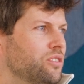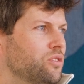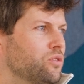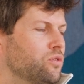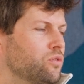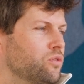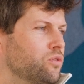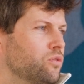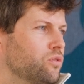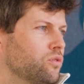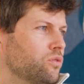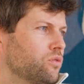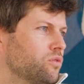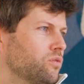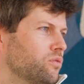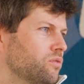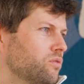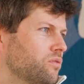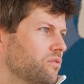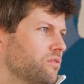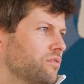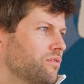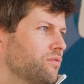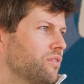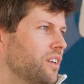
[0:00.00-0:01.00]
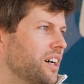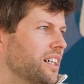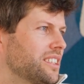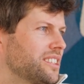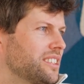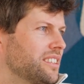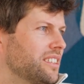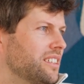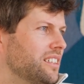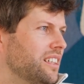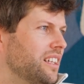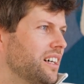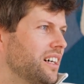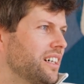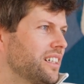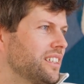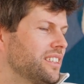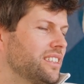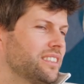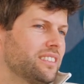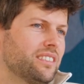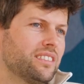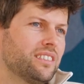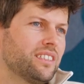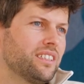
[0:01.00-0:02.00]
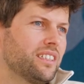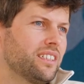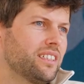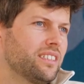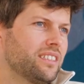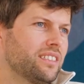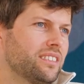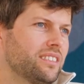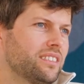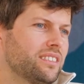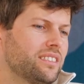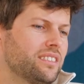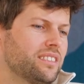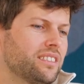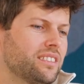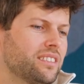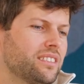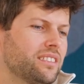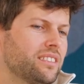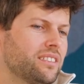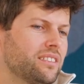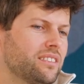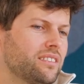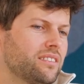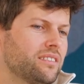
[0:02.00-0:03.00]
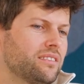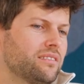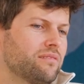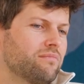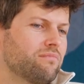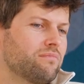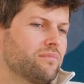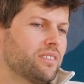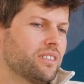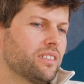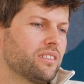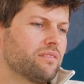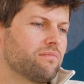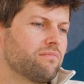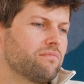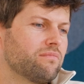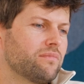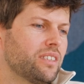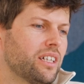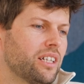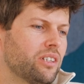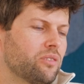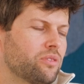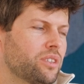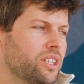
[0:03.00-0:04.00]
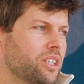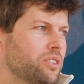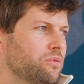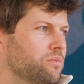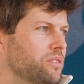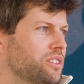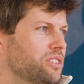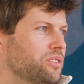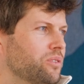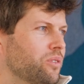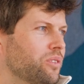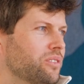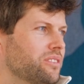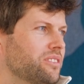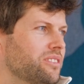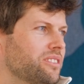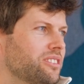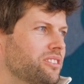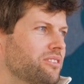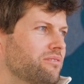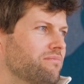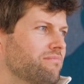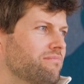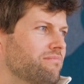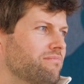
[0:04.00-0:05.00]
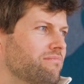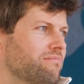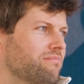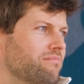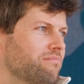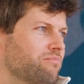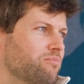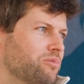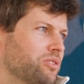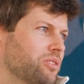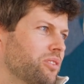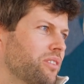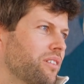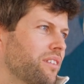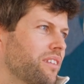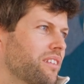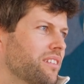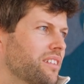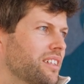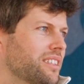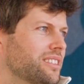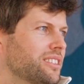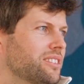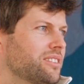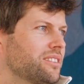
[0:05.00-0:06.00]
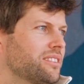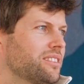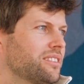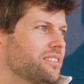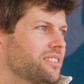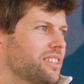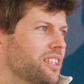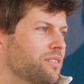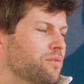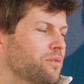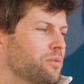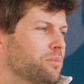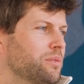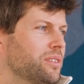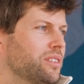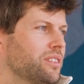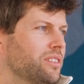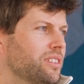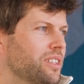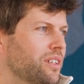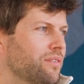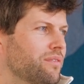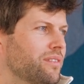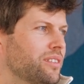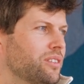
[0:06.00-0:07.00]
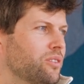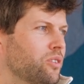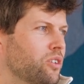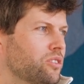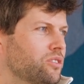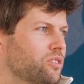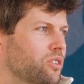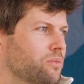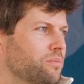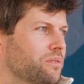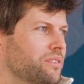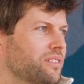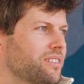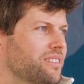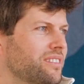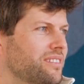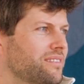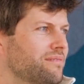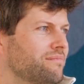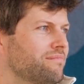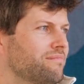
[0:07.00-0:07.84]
to faster align and uh, yeah allocate resources. So I think that's a, that will be definitely a hot topic.